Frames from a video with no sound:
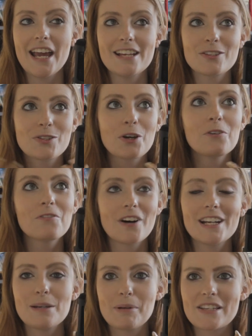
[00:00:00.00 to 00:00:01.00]
It's so
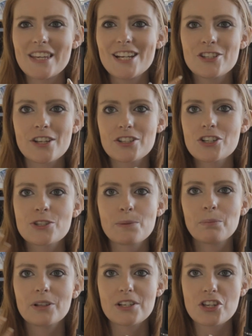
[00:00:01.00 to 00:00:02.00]
funny because it's such a
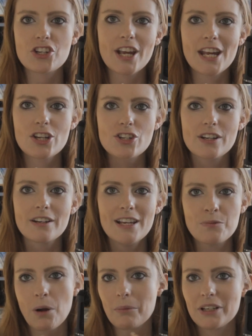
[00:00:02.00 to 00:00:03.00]
simple exchange and
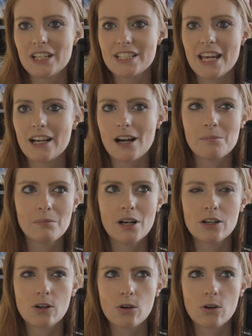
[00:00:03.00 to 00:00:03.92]
it's probably going to take up